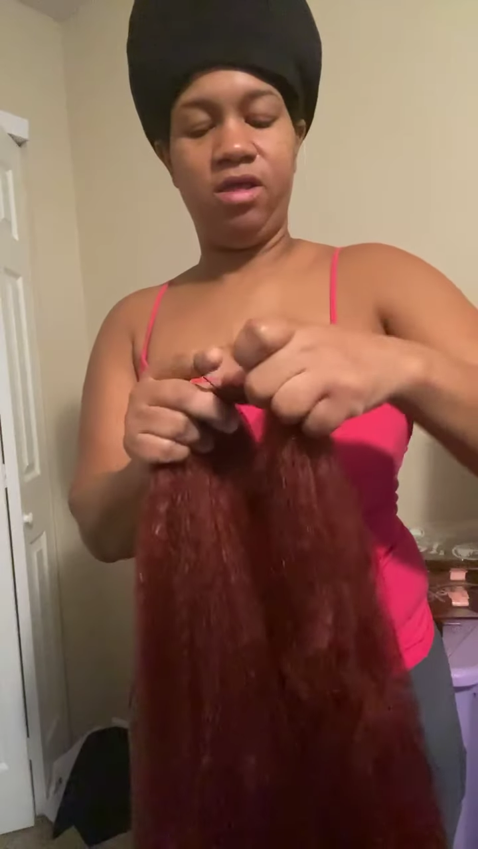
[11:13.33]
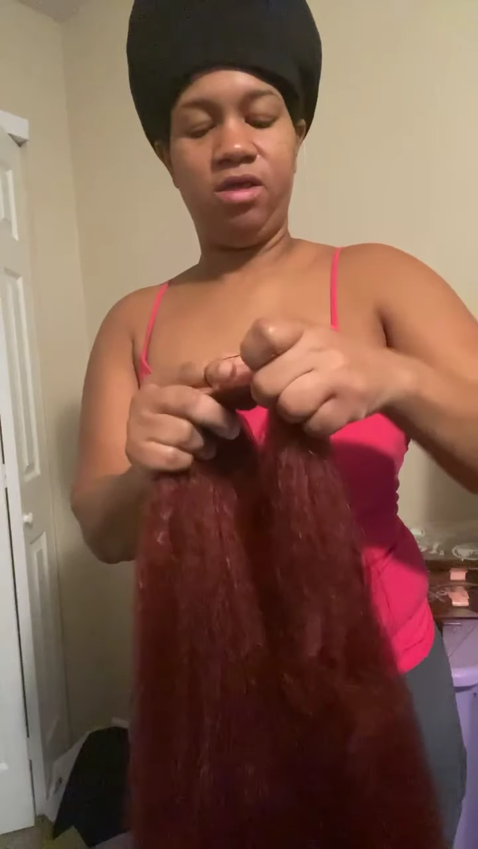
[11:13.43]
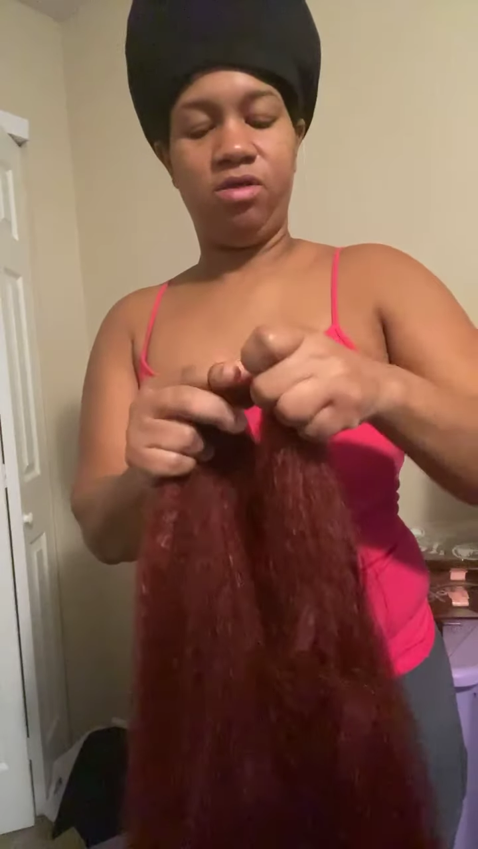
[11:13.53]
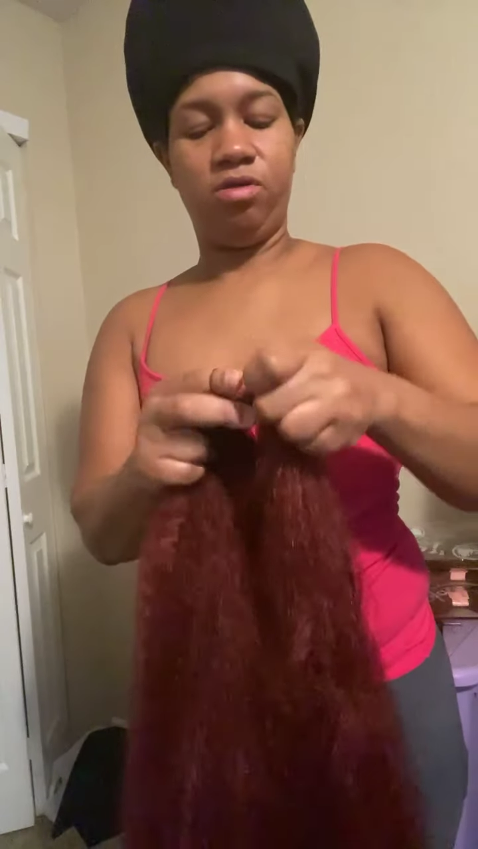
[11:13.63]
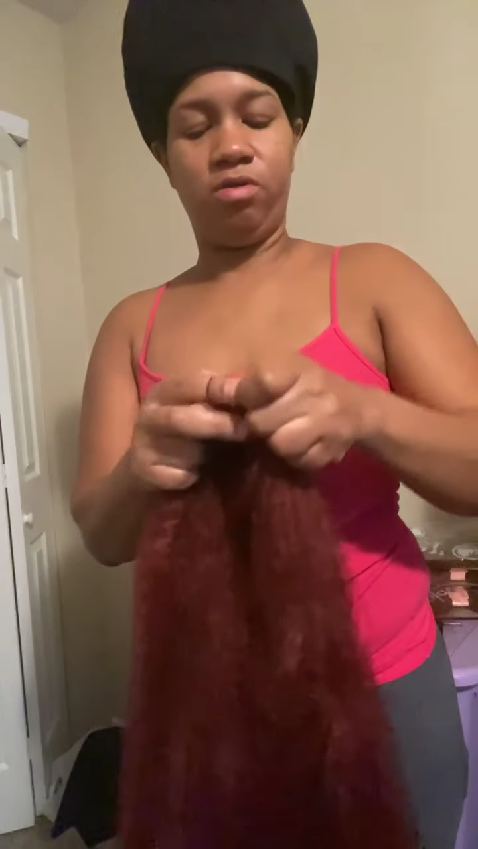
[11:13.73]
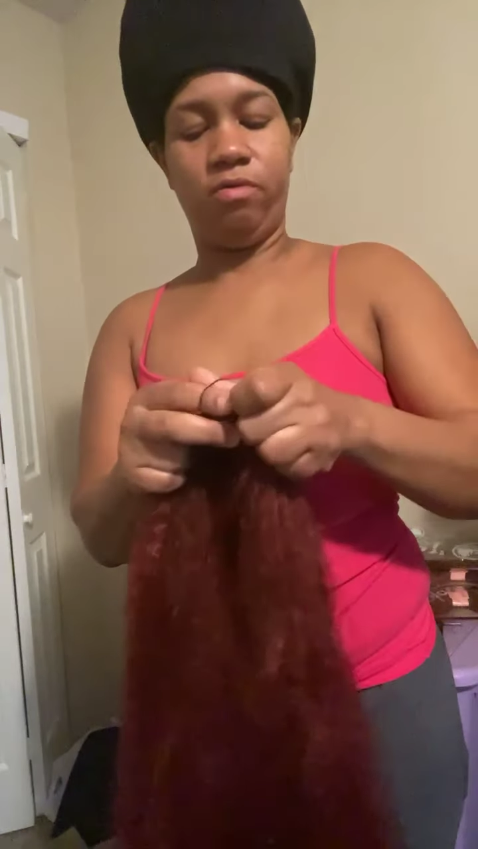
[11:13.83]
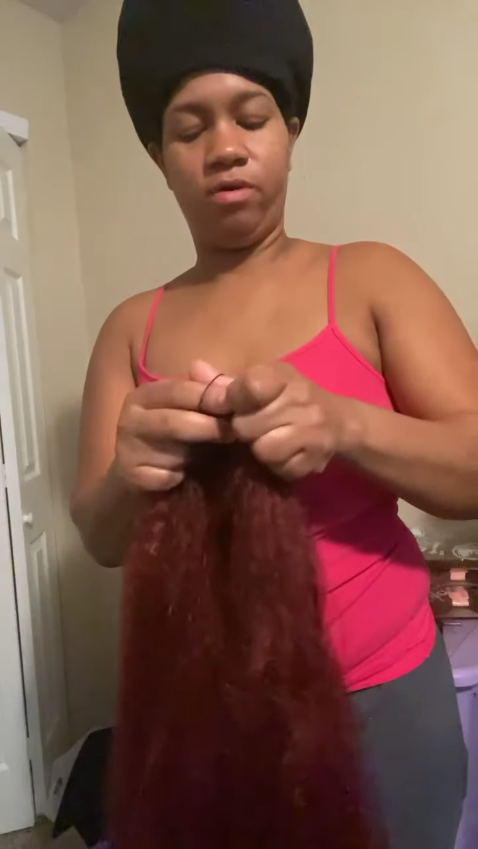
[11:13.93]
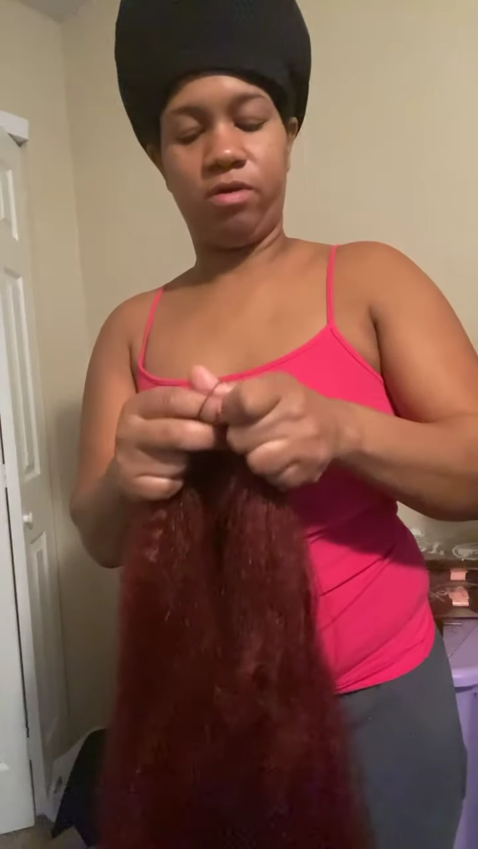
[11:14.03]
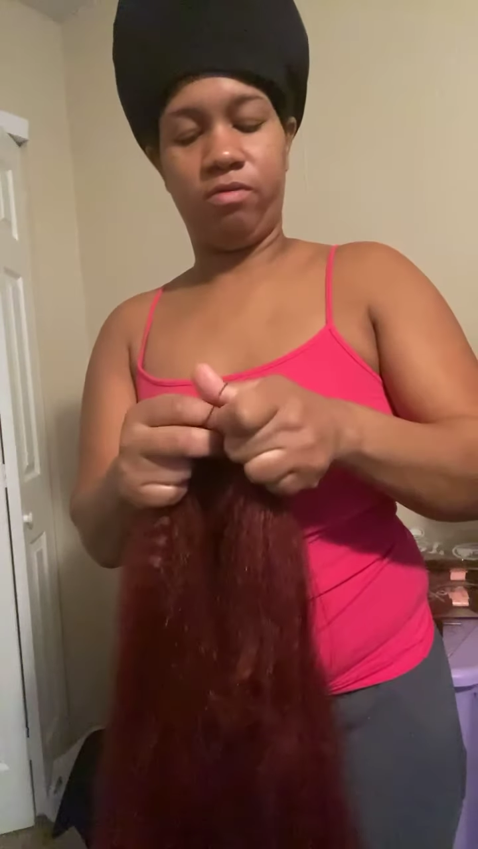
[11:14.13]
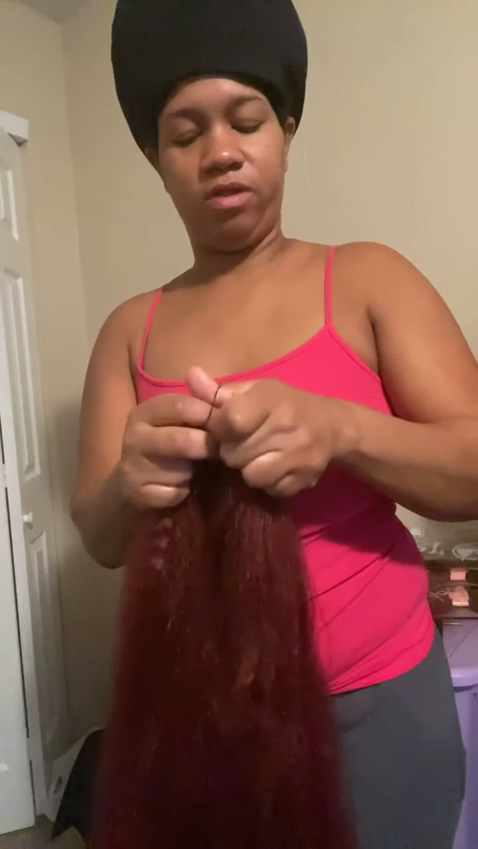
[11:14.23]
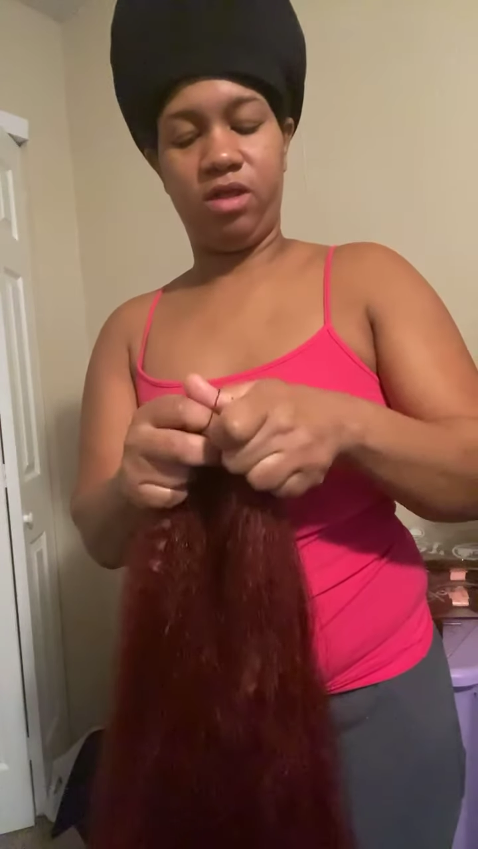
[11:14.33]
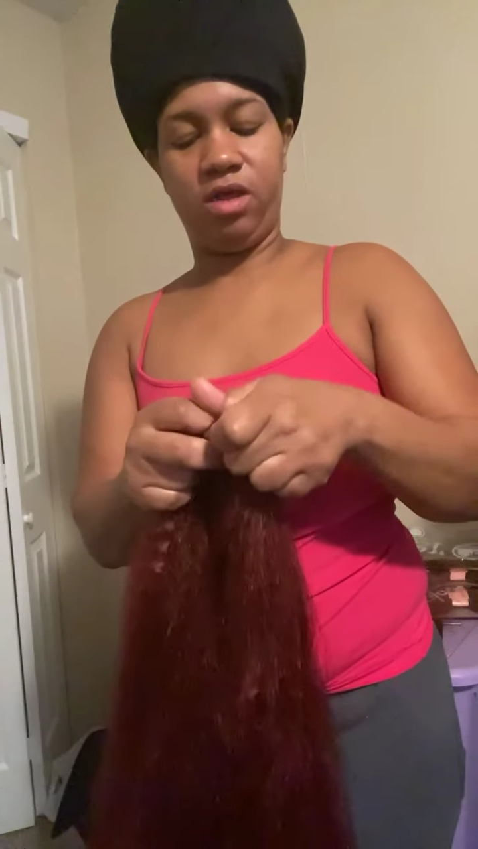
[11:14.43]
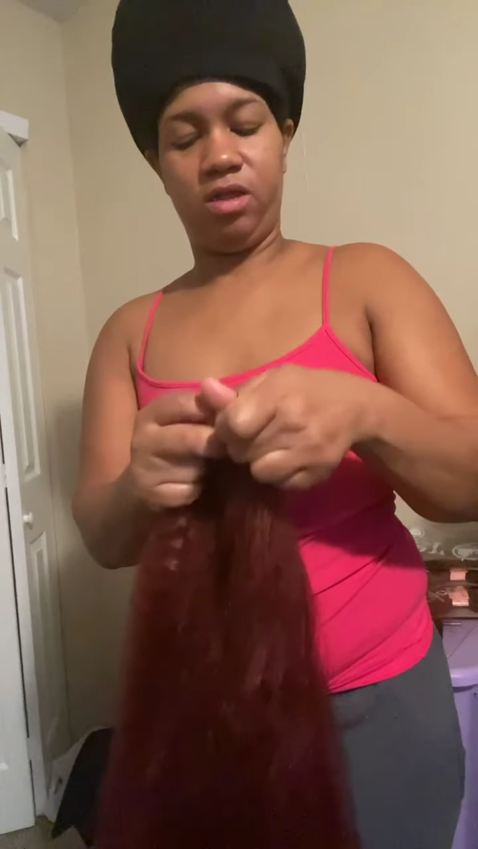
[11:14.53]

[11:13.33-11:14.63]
You can work with it.